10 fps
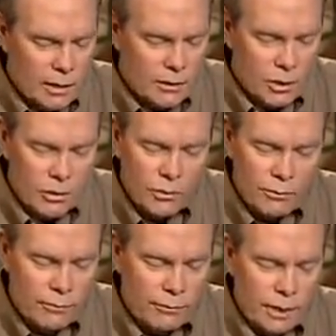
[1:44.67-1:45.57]
So
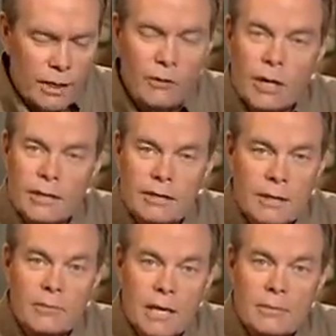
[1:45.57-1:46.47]
anyway,
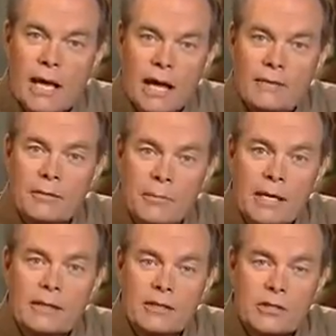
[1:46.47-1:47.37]
sometimes I have to
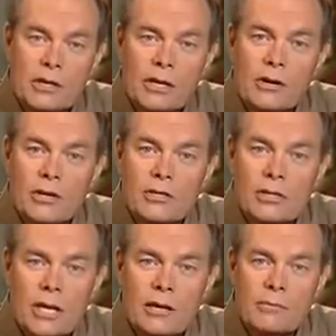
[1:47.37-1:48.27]
make this clear and
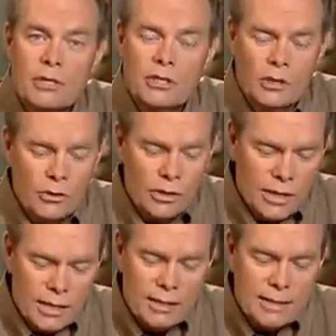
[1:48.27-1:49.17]
say it, but you know,
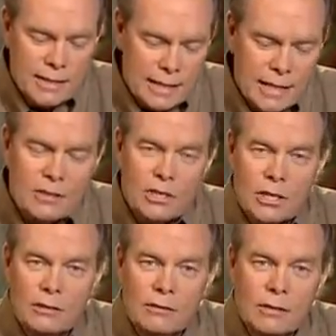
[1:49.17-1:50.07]
this
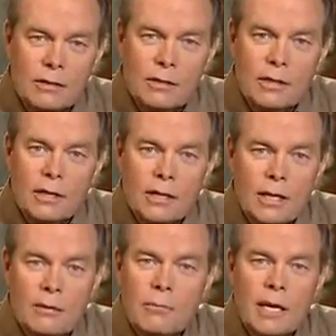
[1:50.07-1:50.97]
teaching,
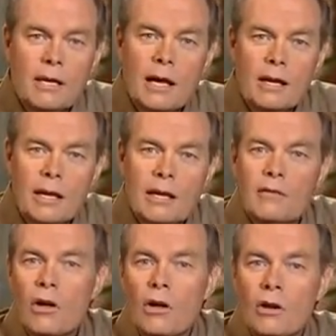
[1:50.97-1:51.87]
it may not have
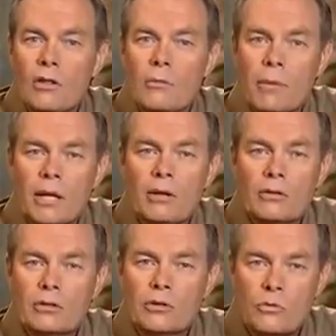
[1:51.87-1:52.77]
all of the
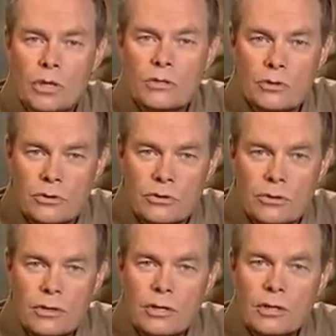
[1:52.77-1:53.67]
bells and the whistles
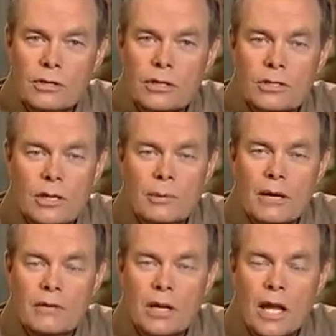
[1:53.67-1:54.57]
that some
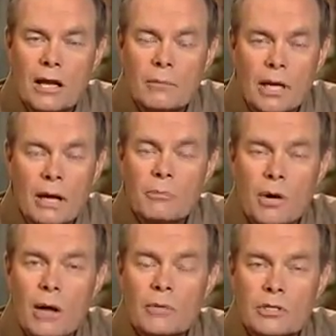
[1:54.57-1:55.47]
of you like, but I
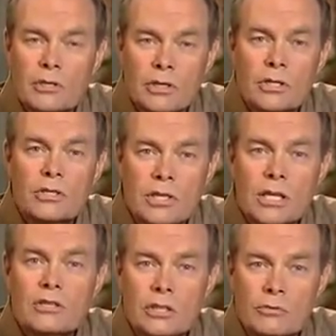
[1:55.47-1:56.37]
promise you, this
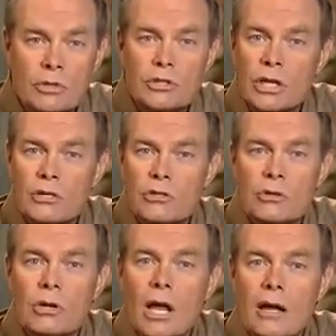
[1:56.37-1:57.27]
teaching would change
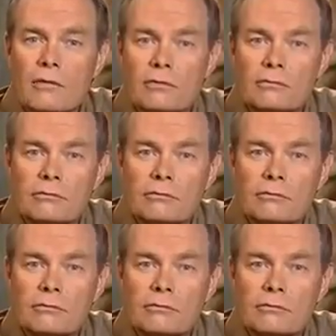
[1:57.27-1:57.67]
your life.